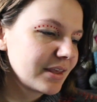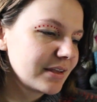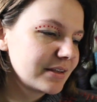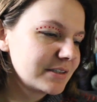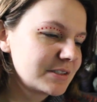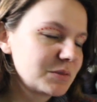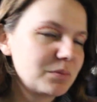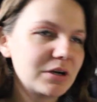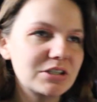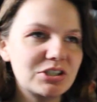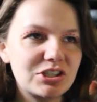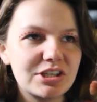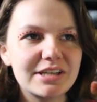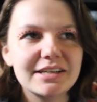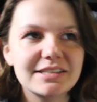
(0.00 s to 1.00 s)

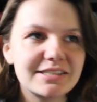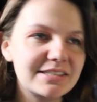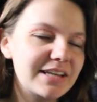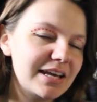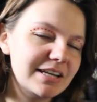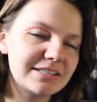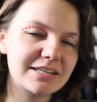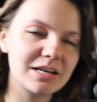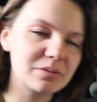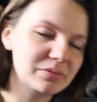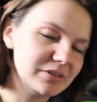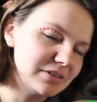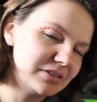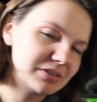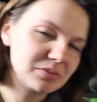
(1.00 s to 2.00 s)
spreadsheets, data
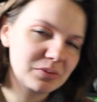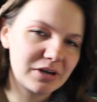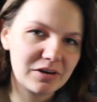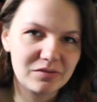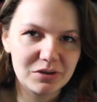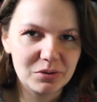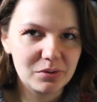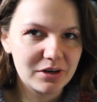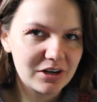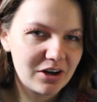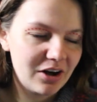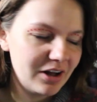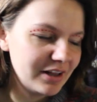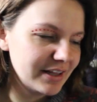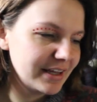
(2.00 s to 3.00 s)
tables, whatever you want to
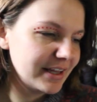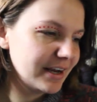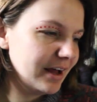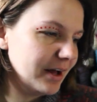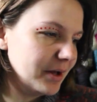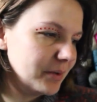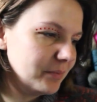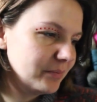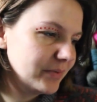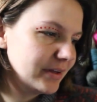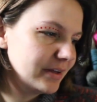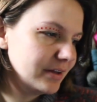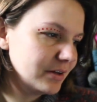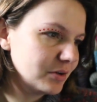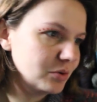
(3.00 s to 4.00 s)
call it,
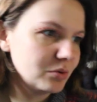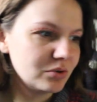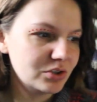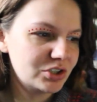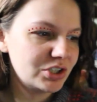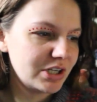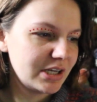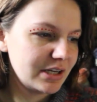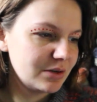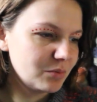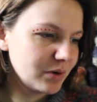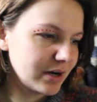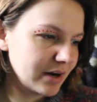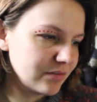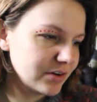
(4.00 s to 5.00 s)
Google Sheet,
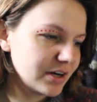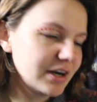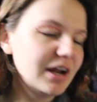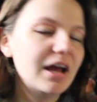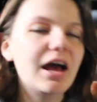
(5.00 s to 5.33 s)
whatever.